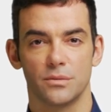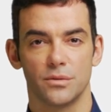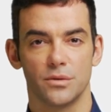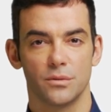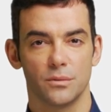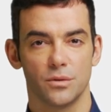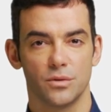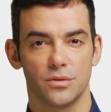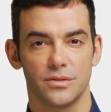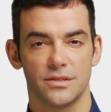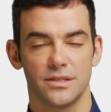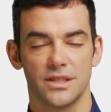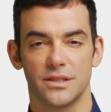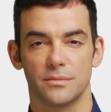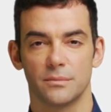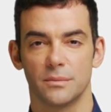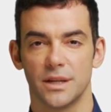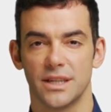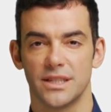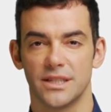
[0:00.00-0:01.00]
from your
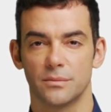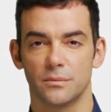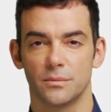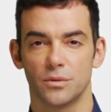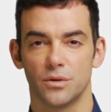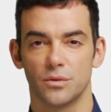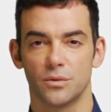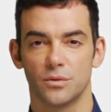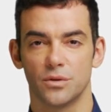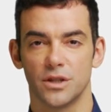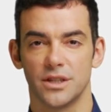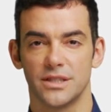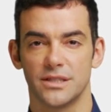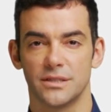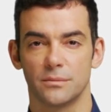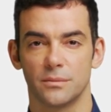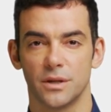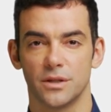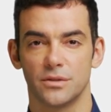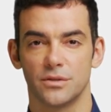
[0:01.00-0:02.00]
SunPass Pro
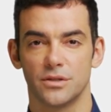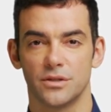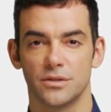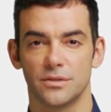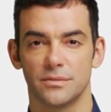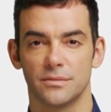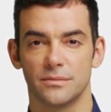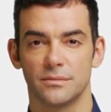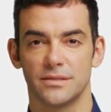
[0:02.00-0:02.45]
transponder.